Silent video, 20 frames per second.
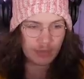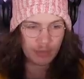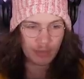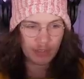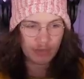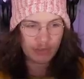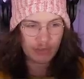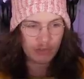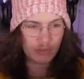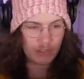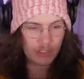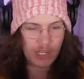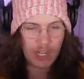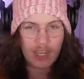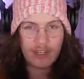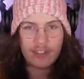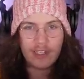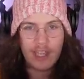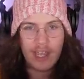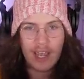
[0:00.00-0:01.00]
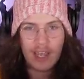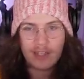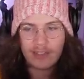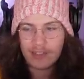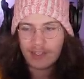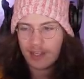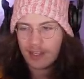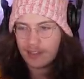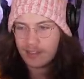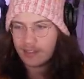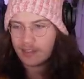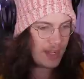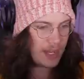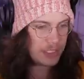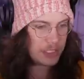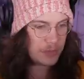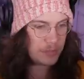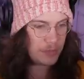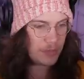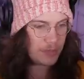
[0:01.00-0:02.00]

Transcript: but I was too scared to answer. I should